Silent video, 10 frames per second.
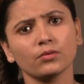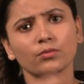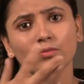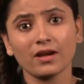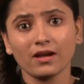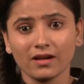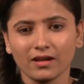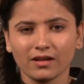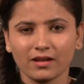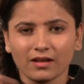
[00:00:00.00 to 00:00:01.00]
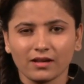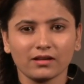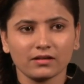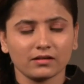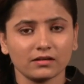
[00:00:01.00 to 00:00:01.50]
The other two
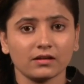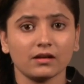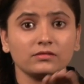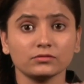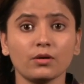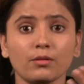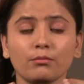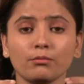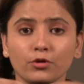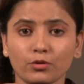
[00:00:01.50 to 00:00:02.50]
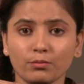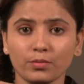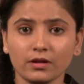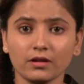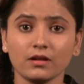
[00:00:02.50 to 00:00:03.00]
jawans have secured bail